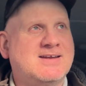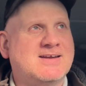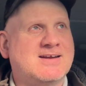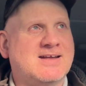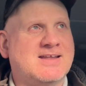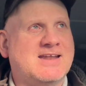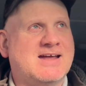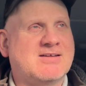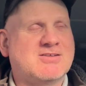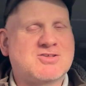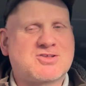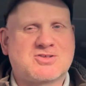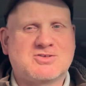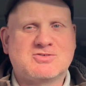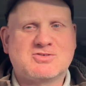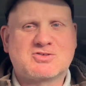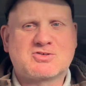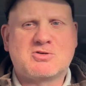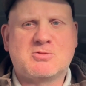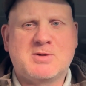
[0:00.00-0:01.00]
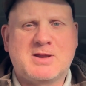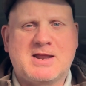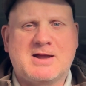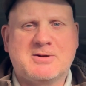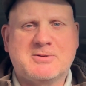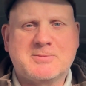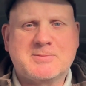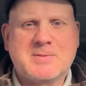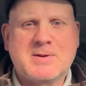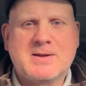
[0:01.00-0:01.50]
And now the sun's coming
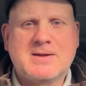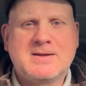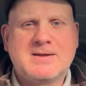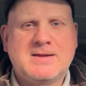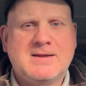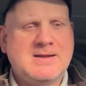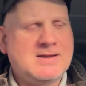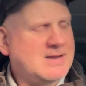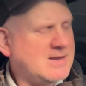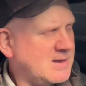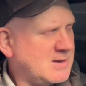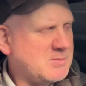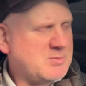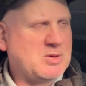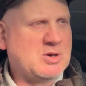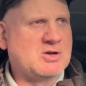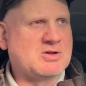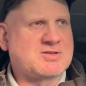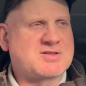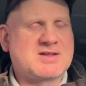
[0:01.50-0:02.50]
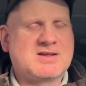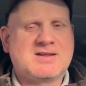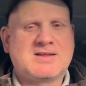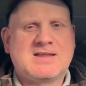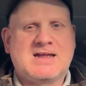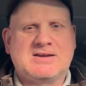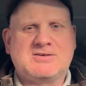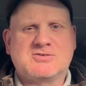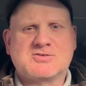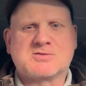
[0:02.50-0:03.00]
out. But
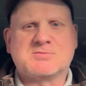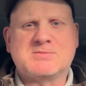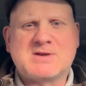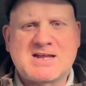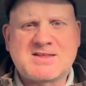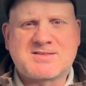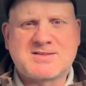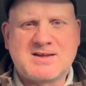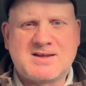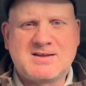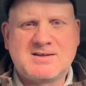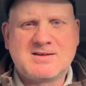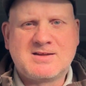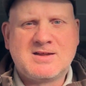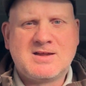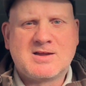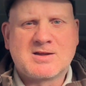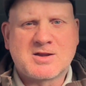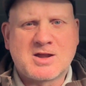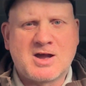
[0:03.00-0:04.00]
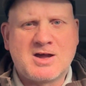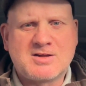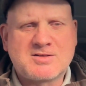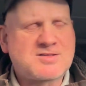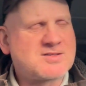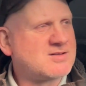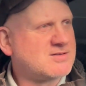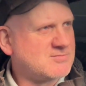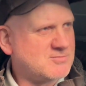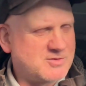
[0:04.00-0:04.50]
that doesn't matter,
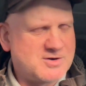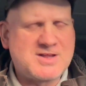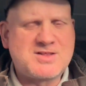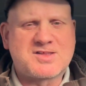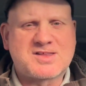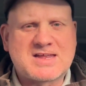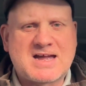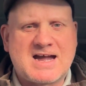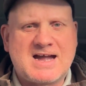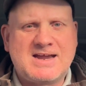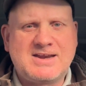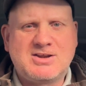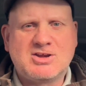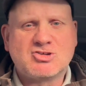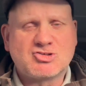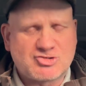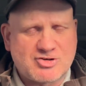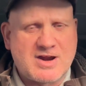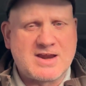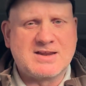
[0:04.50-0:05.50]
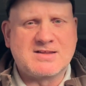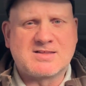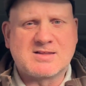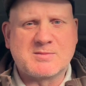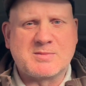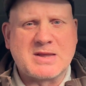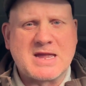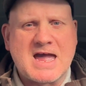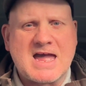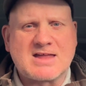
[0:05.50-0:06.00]
because we're inside training to
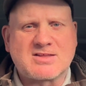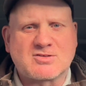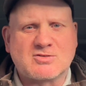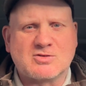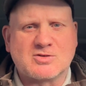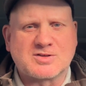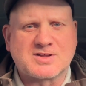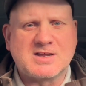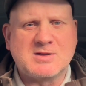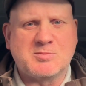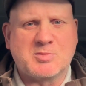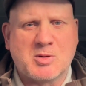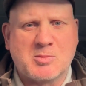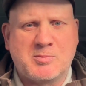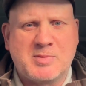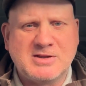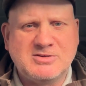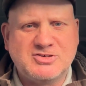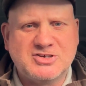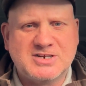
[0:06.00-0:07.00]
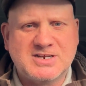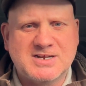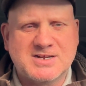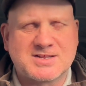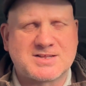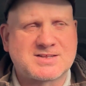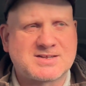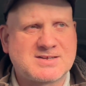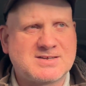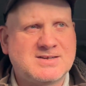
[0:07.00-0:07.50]
be air source heat pump
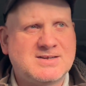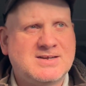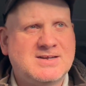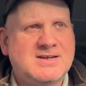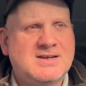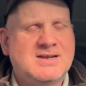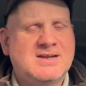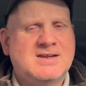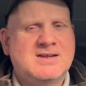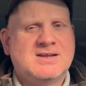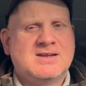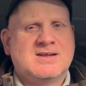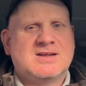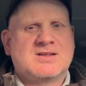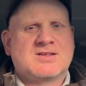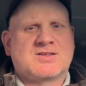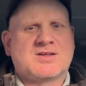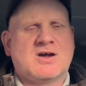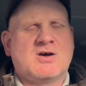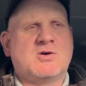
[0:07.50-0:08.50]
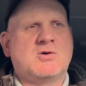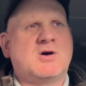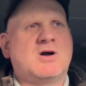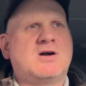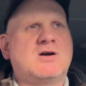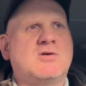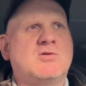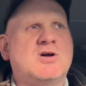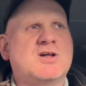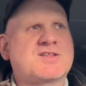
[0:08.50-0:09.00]
engineers. So,
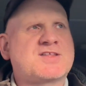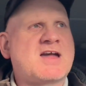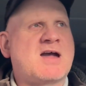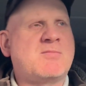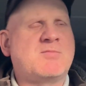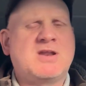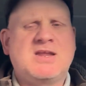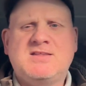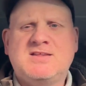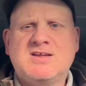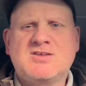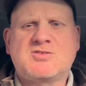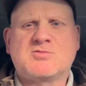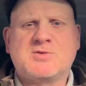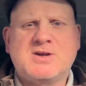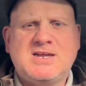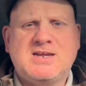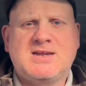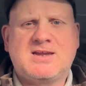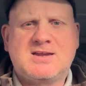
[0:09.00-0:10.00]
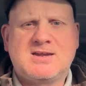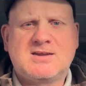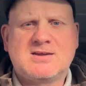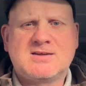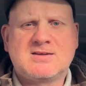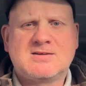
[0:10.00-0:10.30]
what's happening this week?